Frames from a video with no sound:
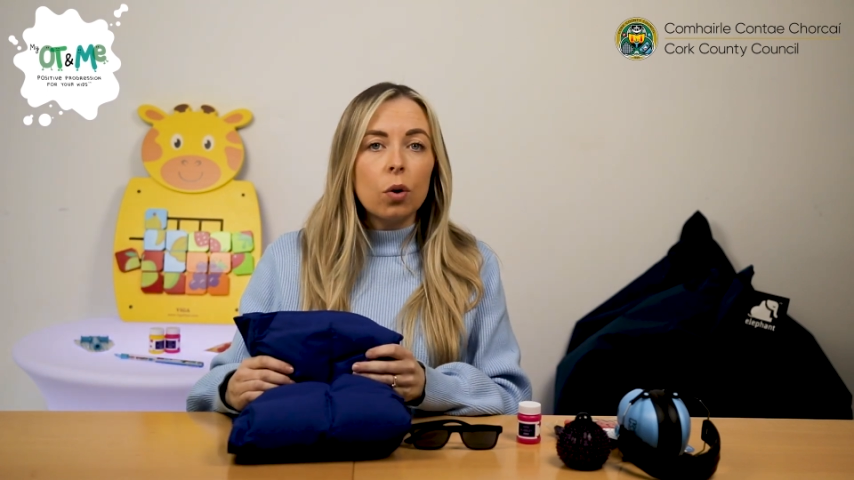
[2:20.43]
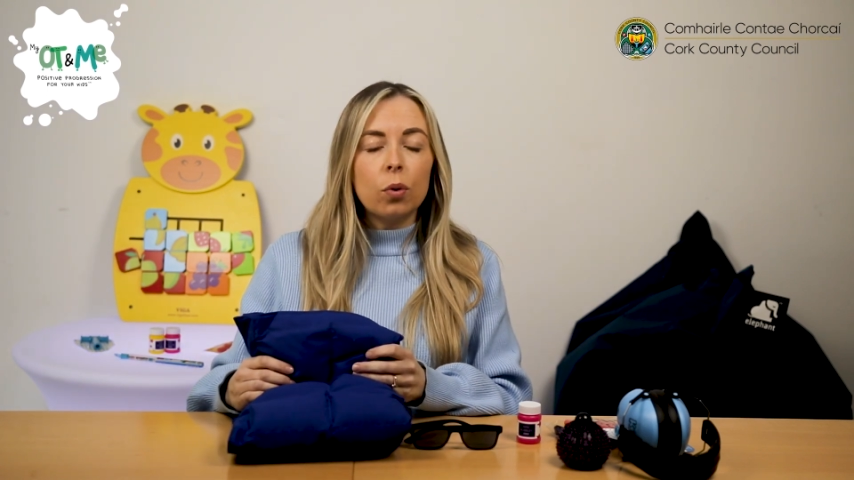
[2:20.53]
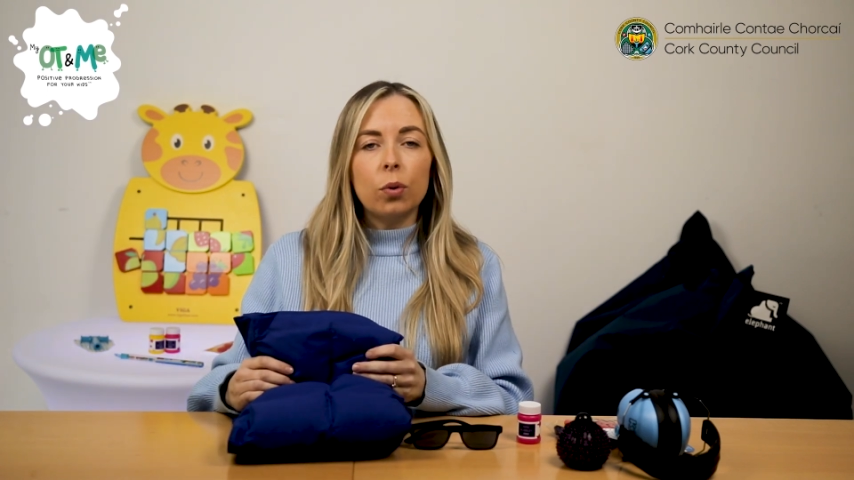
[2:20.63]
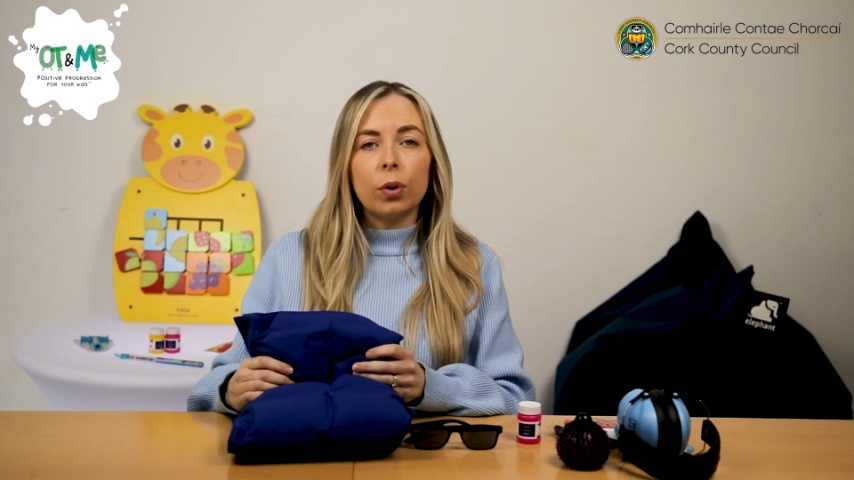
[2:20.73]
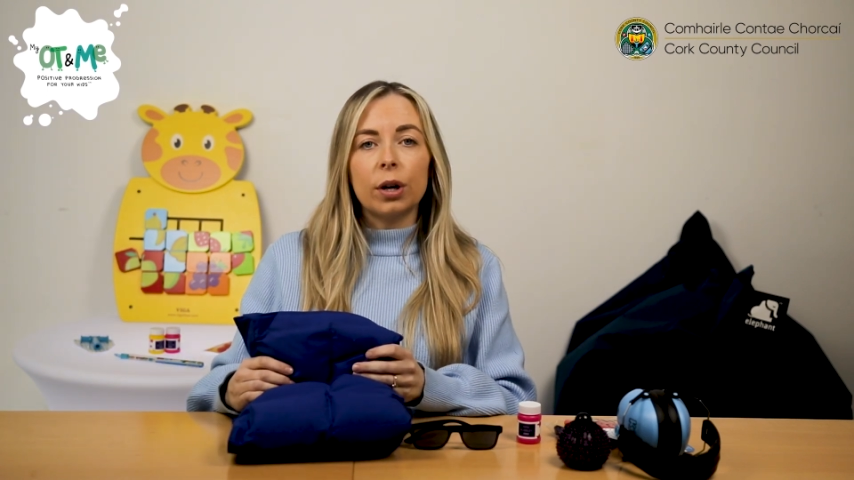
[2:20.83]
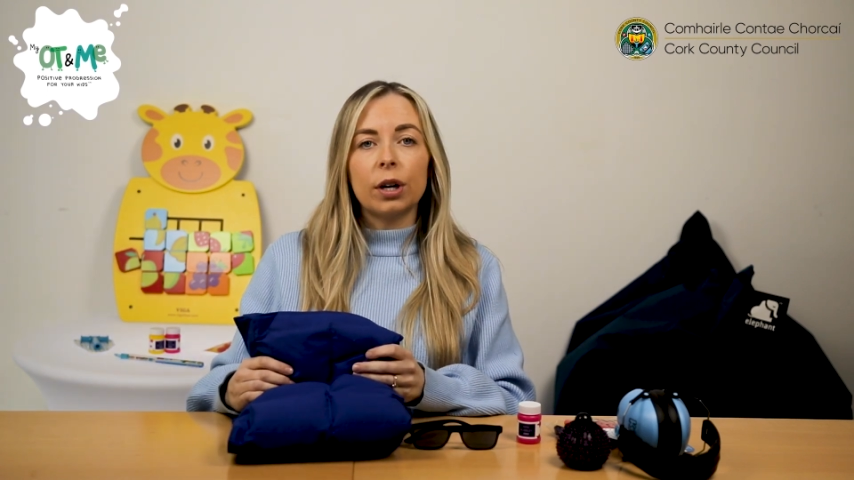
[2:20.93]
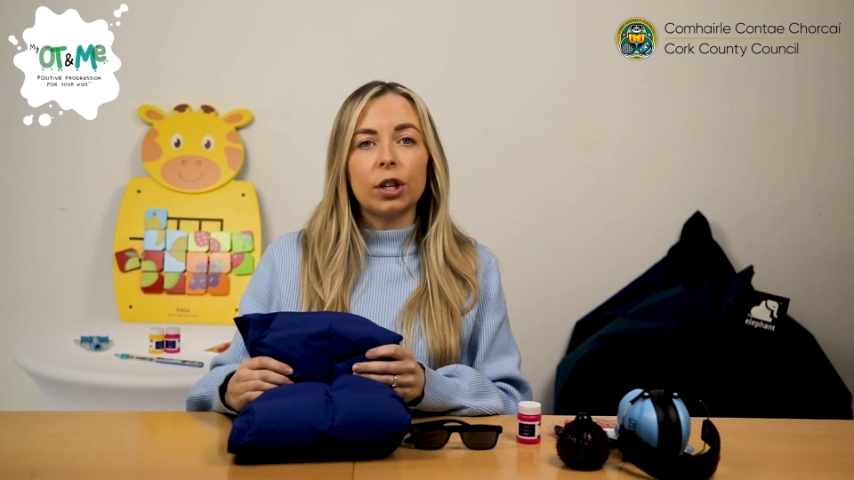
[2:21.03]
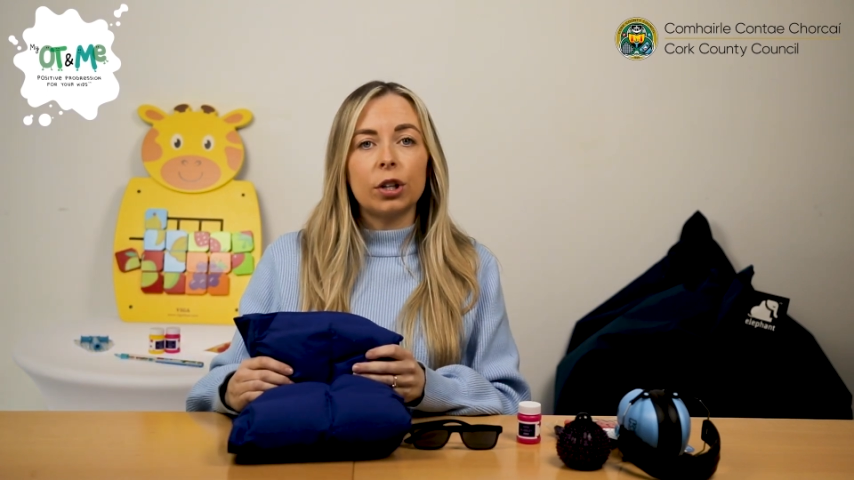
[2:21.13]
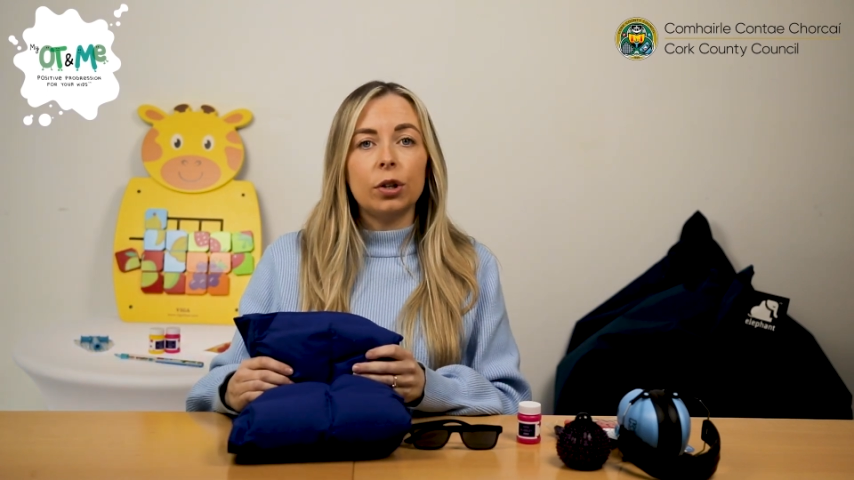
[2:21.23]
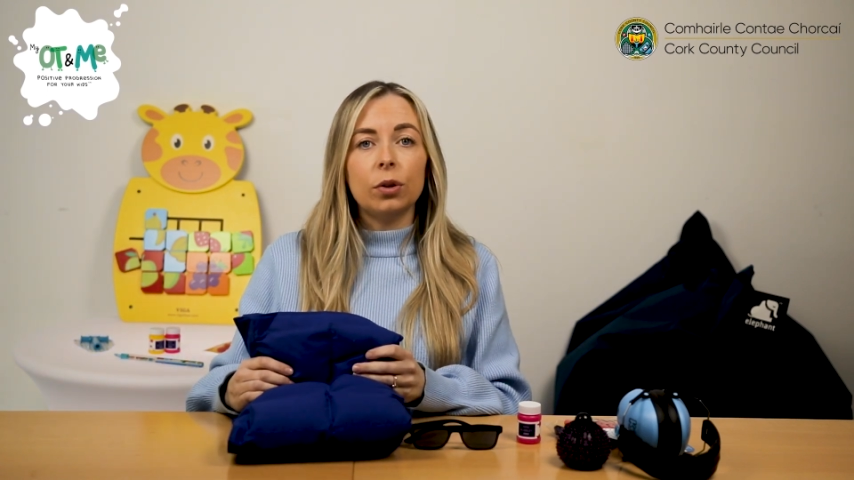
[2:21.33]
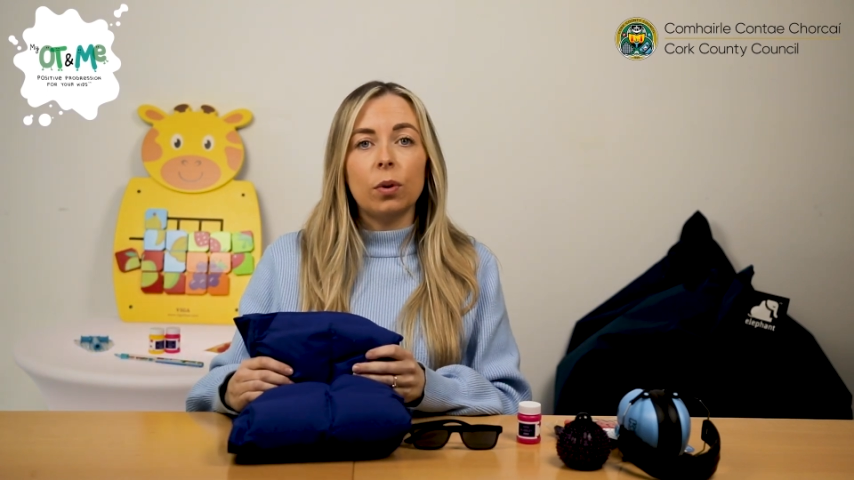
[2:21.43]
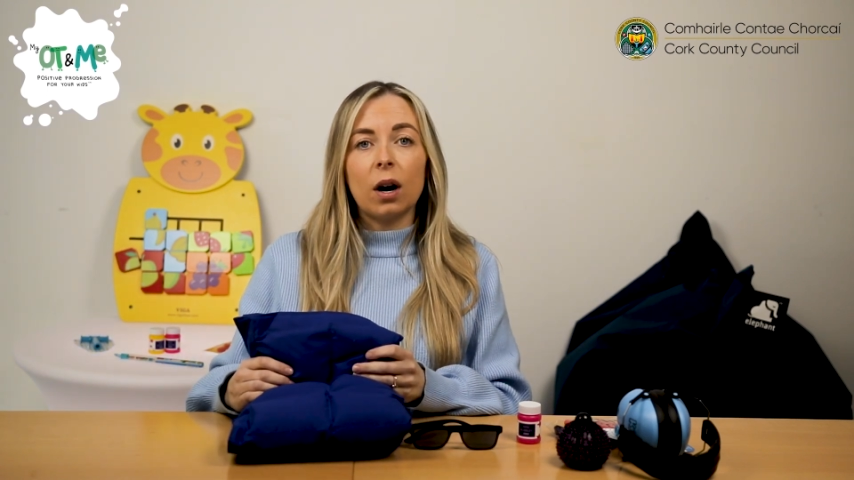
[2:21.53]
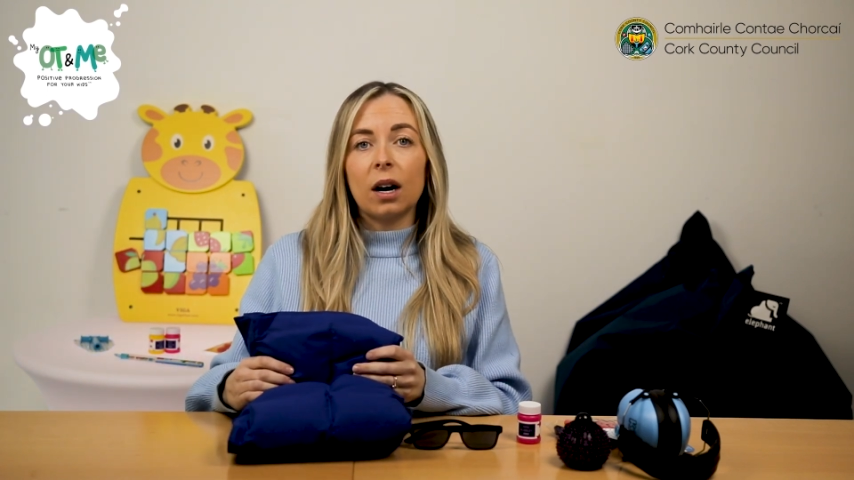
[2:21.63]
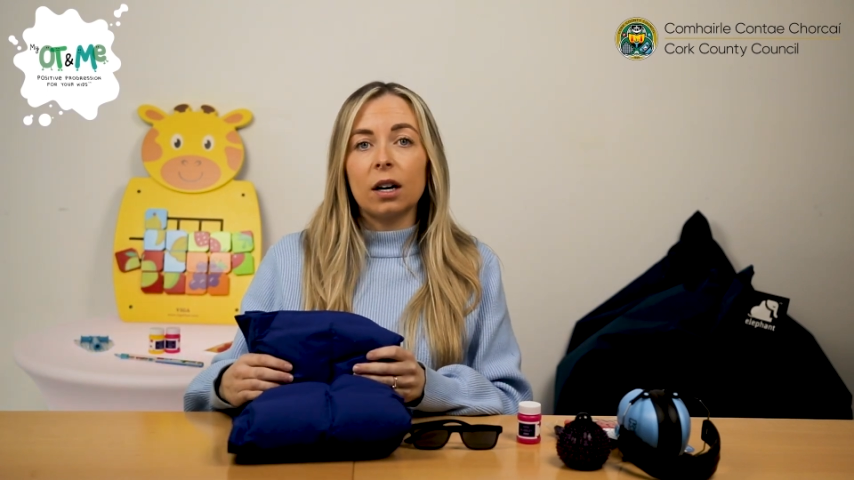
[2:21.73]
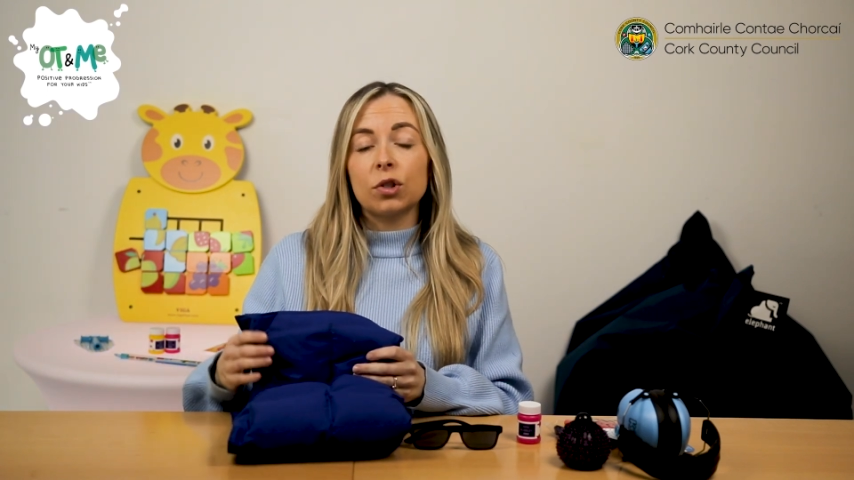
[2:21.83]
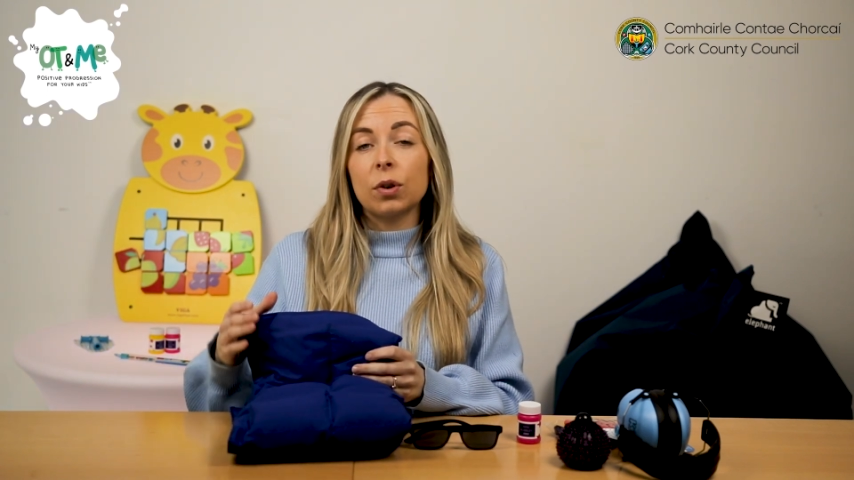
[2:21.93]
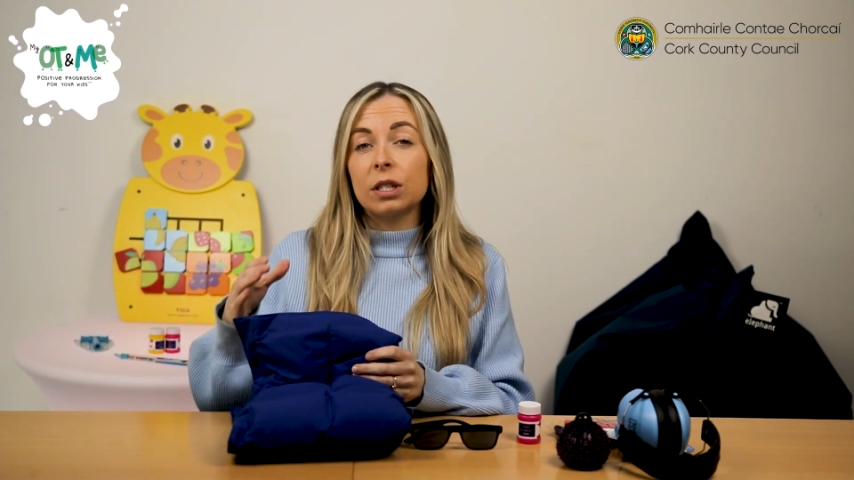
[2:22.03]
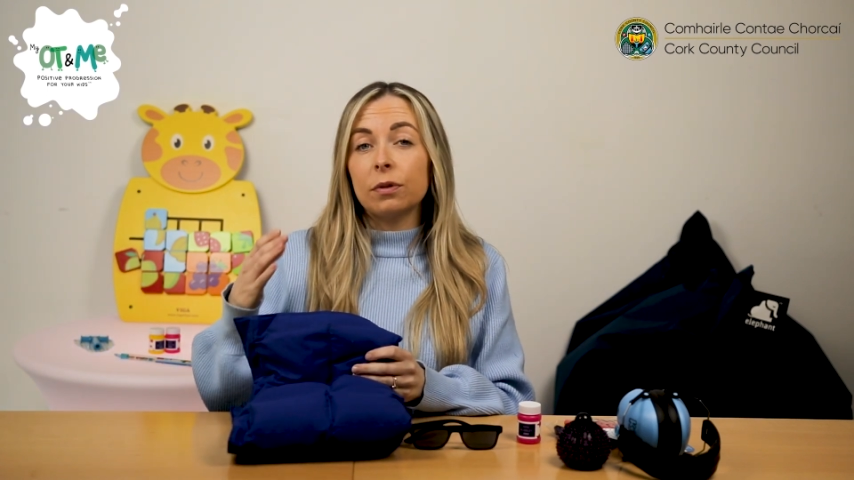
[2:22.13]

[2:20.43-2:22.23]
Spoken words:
or you are trying